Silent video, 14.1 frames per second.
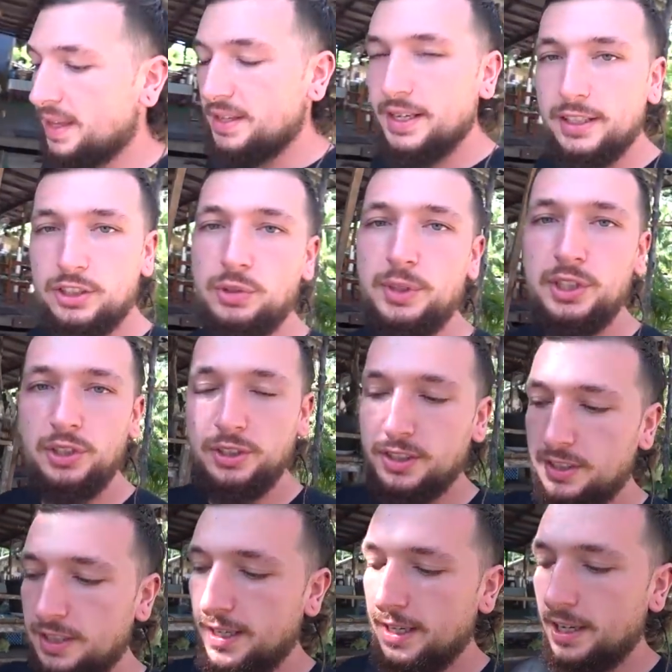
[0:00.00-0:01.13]
Yeah, so we chose to
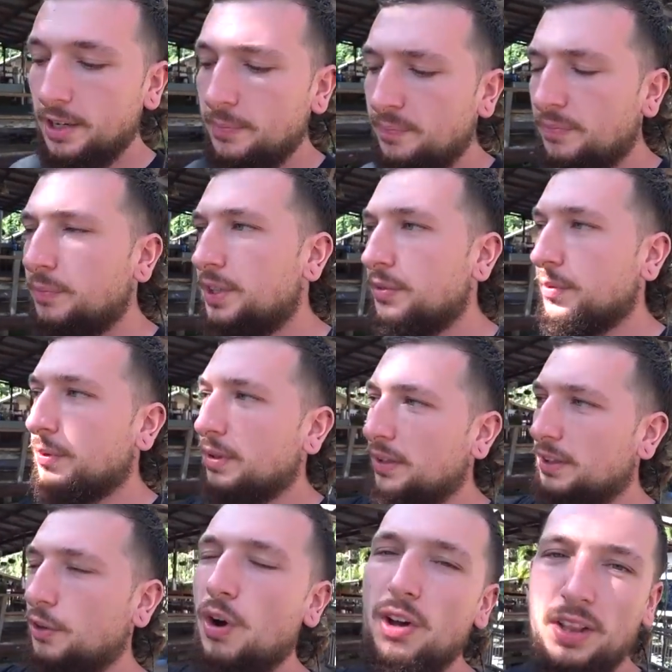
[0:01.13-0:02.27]
stay here.
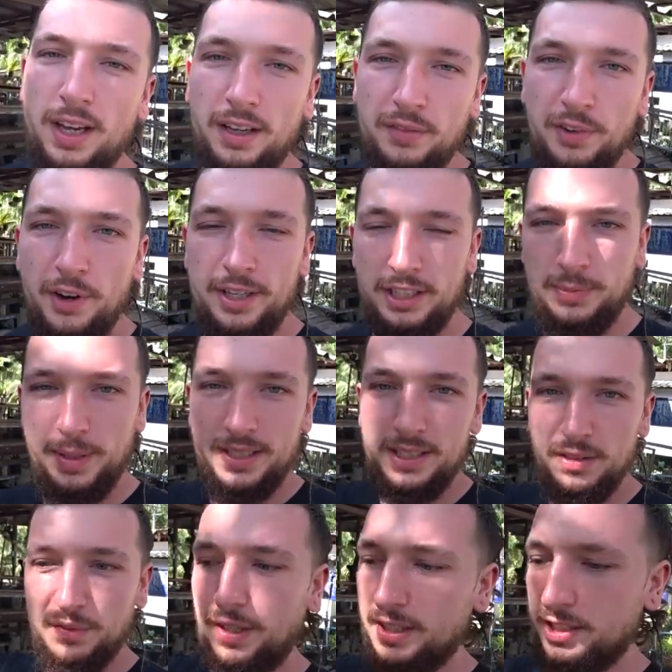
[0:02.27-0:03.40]
They're all like very
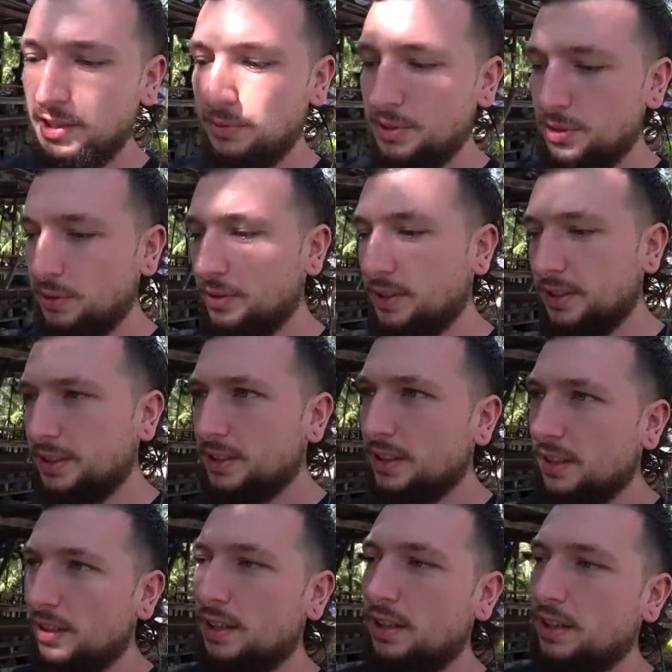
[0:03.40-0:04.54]
expensive, fancy resorts.
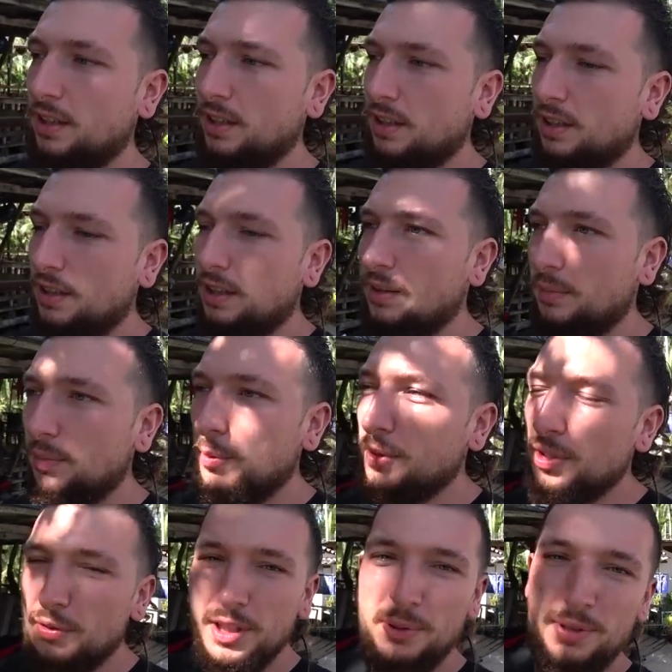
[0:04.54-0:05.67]
But we
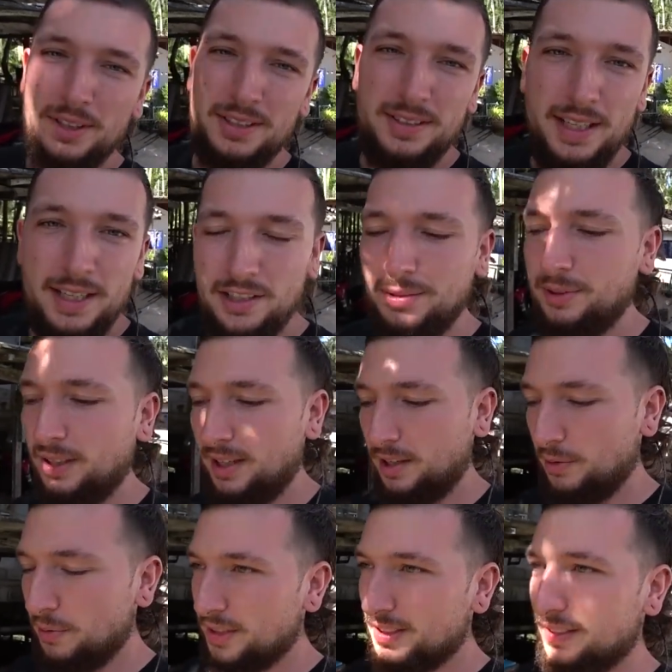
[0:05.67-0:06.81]
don't really want to stay somewhere
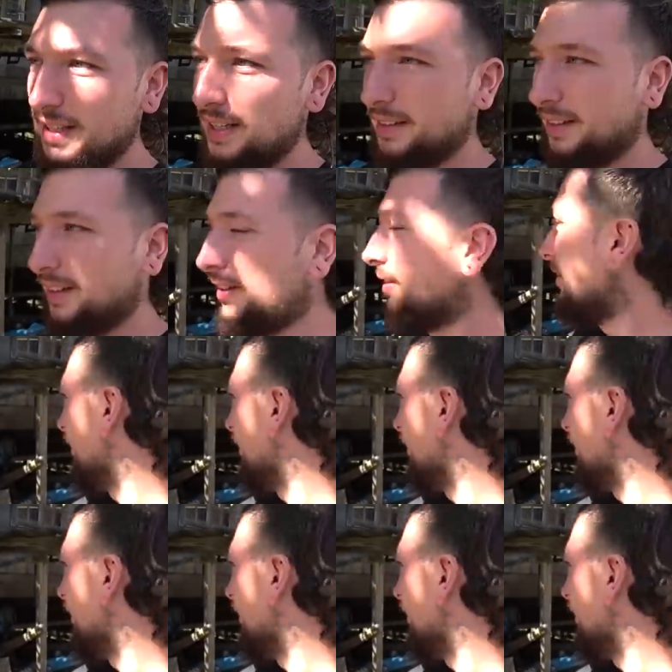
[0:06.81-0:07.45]
like, we want to stay in like